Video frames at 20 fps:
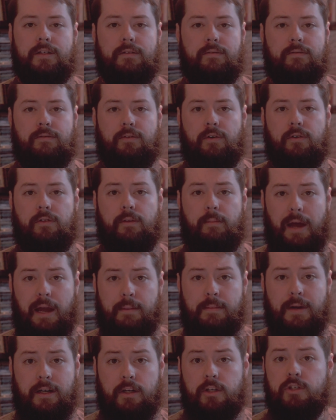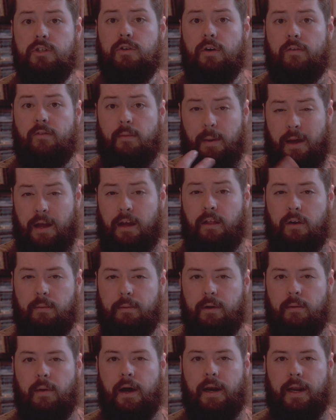for the payment, because you do have to pay a little
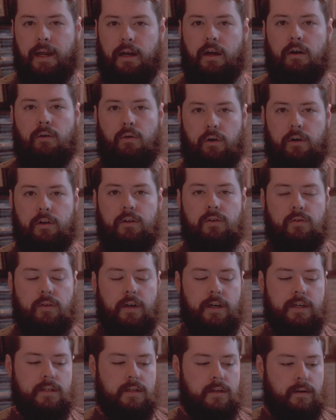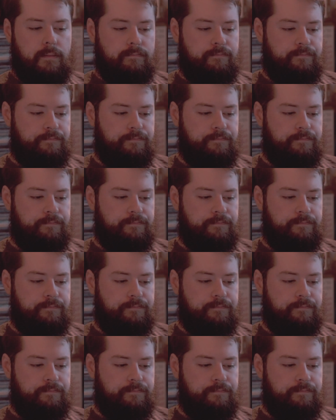bit of money in order to do this.